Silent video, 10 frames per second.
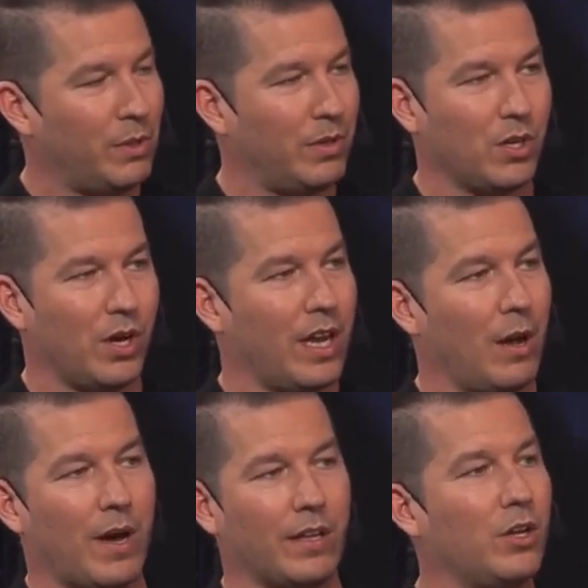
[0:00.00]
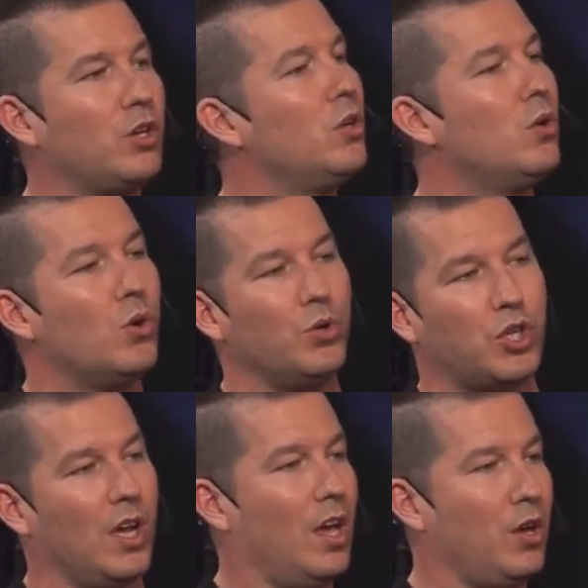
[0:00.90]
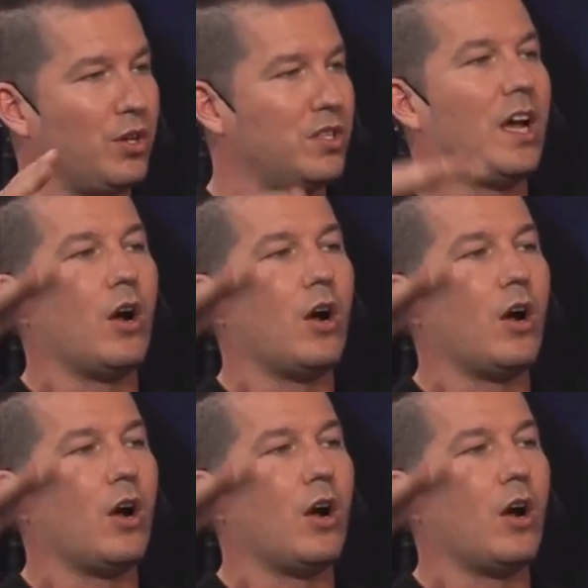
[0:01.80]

They were talking about a huge, you could say,